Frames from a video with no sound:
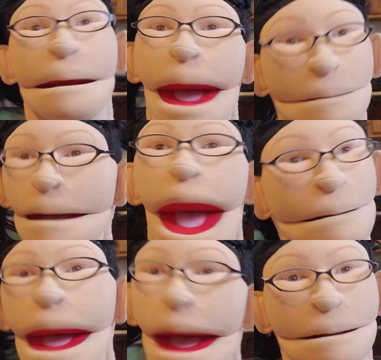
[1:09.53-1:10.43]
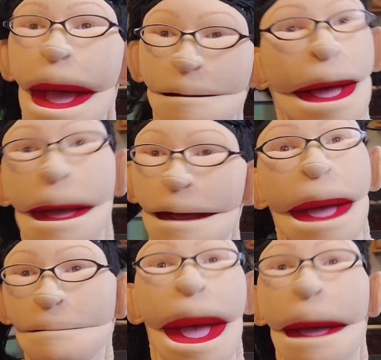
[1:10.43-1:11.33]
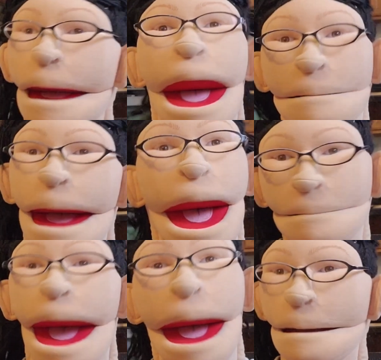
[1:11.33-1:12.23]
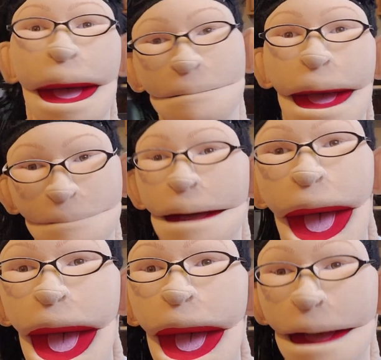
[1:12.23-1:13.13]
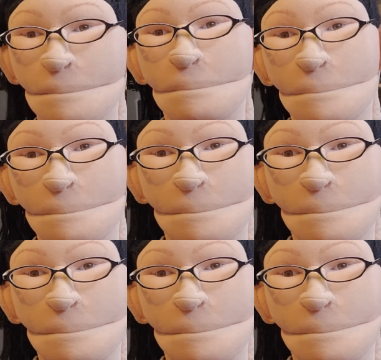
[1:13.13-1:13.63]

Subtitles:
This is not a healthy environment or a healthy way to be.